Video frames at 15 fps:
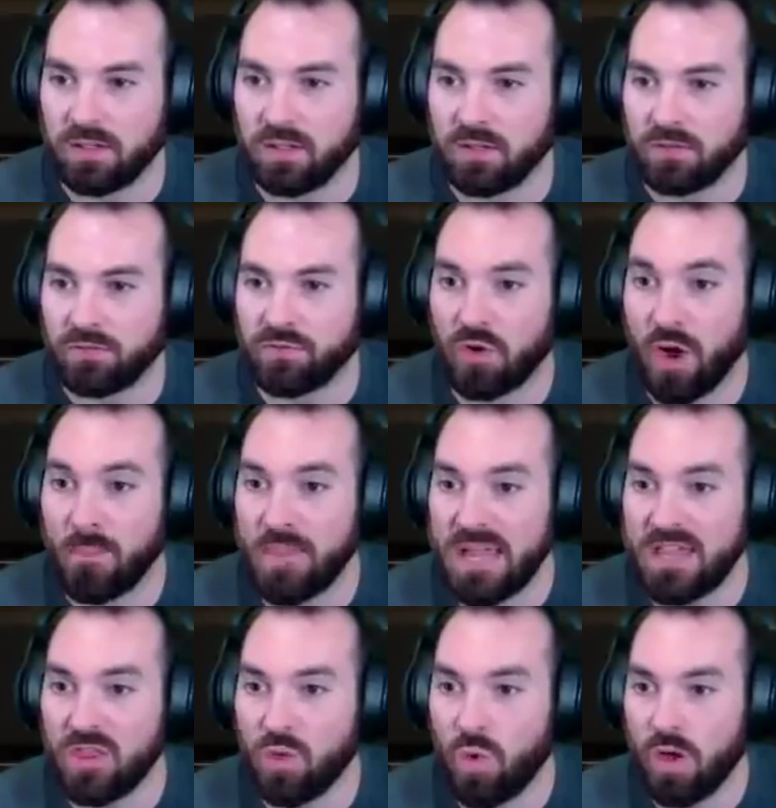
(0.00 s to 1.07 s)
From
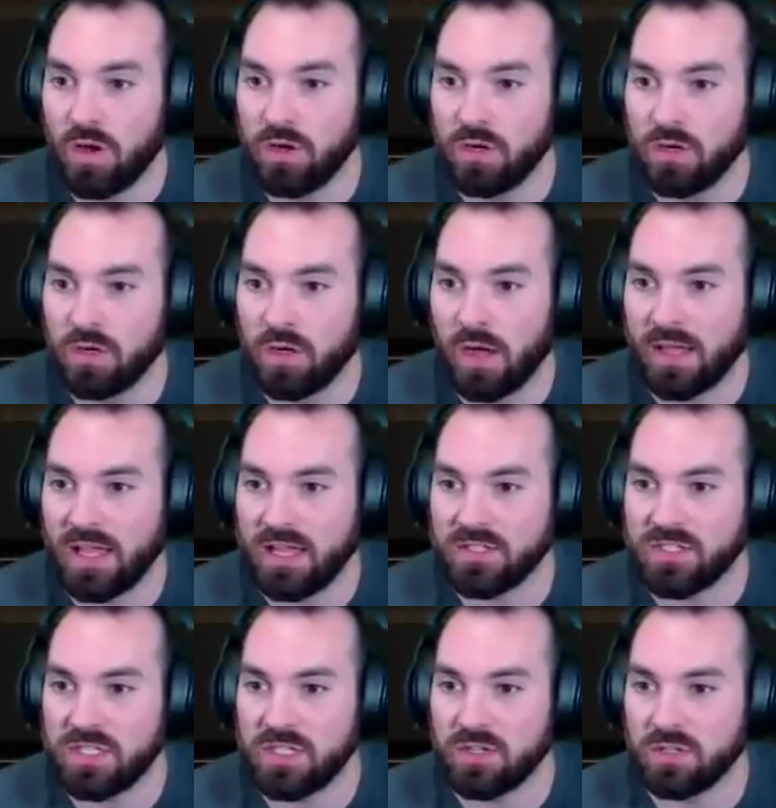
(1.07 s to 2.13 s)
in the water? I can't
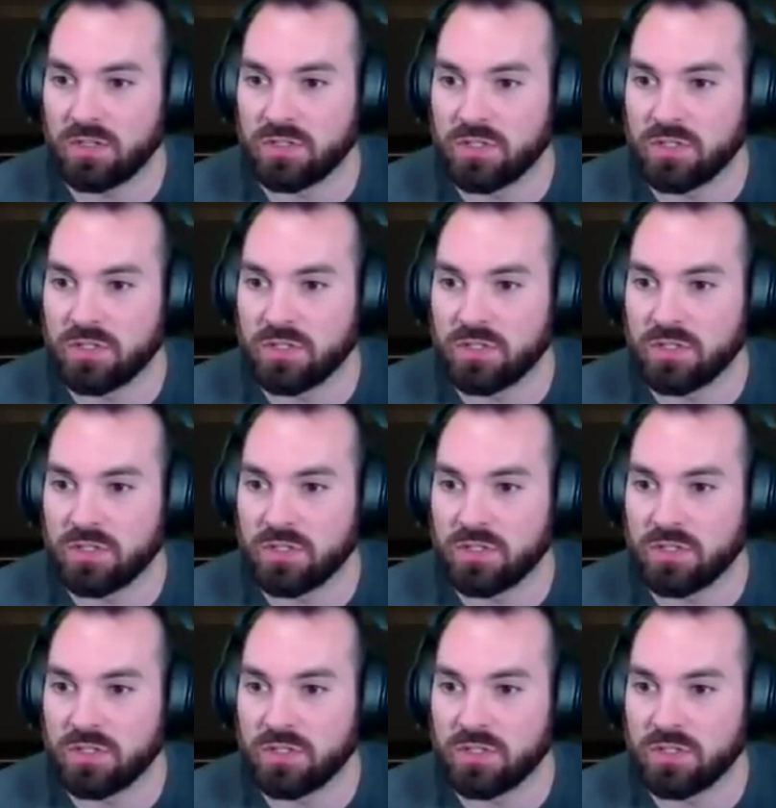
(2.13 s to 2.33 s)
see yeah, yours. I'm in the